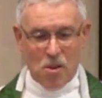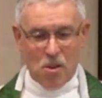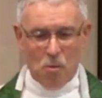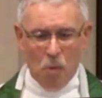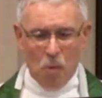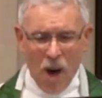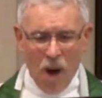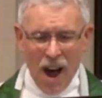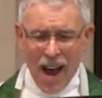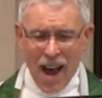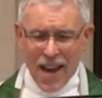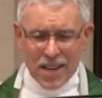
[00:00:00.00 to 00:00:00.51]

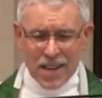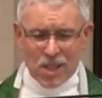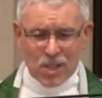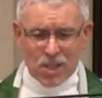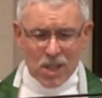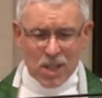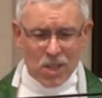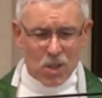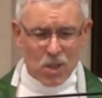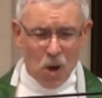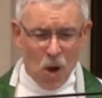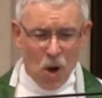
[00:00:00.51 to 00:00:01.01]
Why does
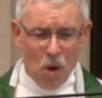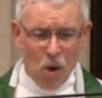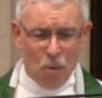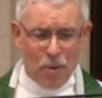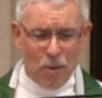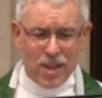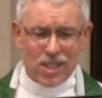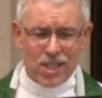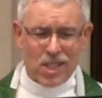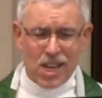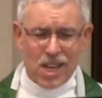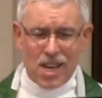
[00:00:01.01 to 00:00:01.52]
this
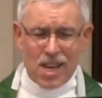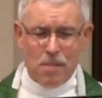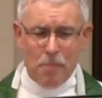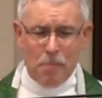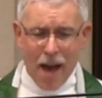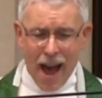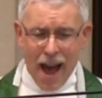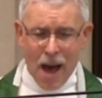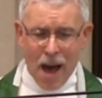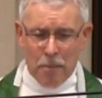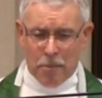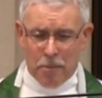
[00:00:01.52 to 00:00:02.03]
always keep
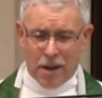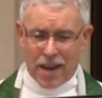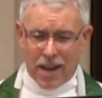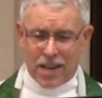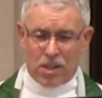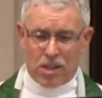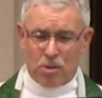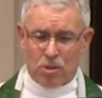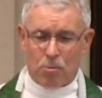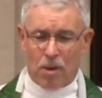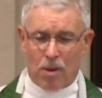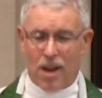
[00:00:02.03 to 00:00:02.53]
happening
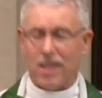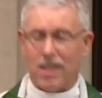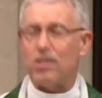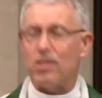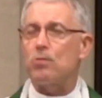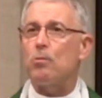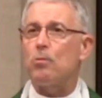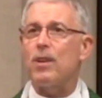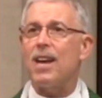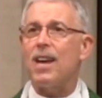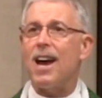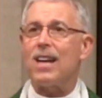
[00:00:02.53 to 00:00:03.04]
to
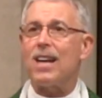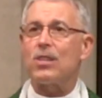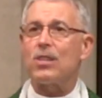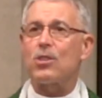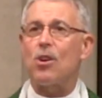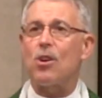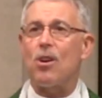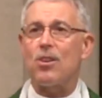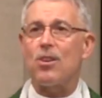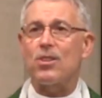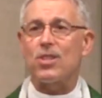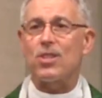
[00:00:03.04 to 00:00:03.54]
us? We
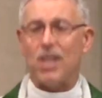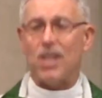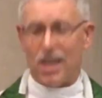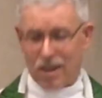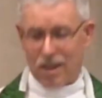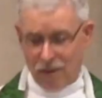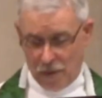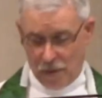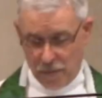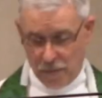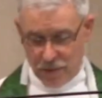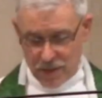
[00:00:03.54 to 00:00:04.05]
ask
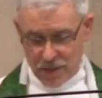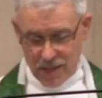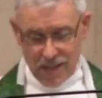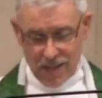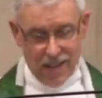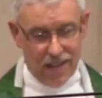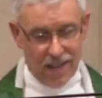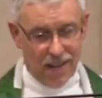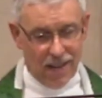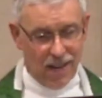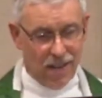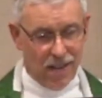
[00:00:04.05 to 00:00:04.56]
ourselves
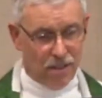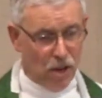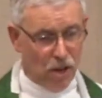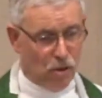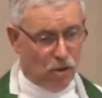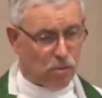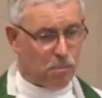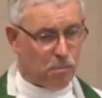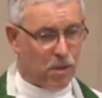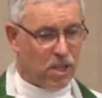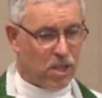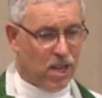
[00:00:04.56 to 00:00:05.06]
in
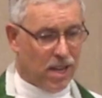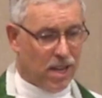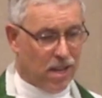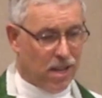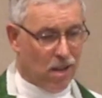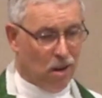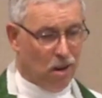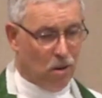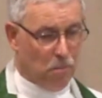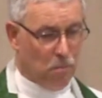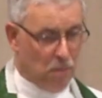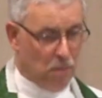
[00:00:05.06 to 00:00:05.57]
those
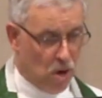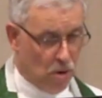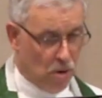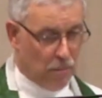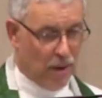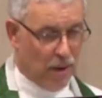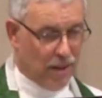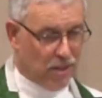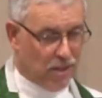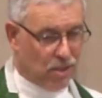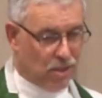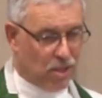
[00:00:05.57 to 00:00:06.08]
particular
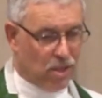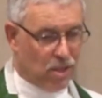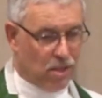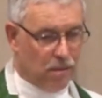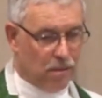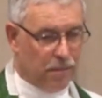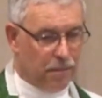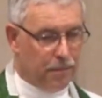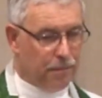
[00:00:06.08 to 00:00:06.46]
moments.